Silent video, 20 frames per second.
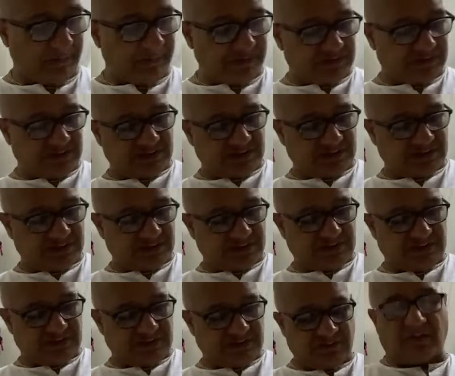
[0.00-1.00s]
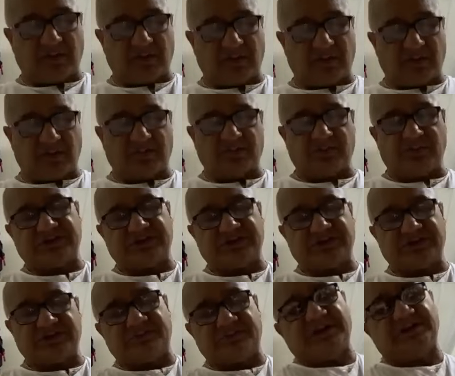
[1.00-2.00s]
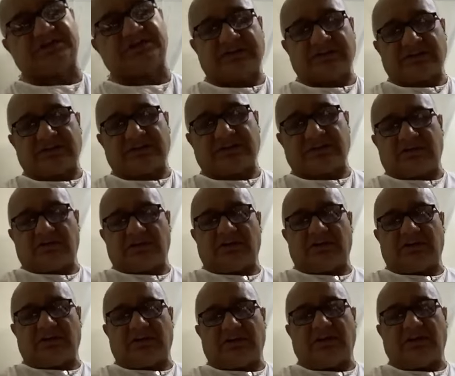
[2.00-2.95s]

what happens, Chaitanya Mahaprabhu explains that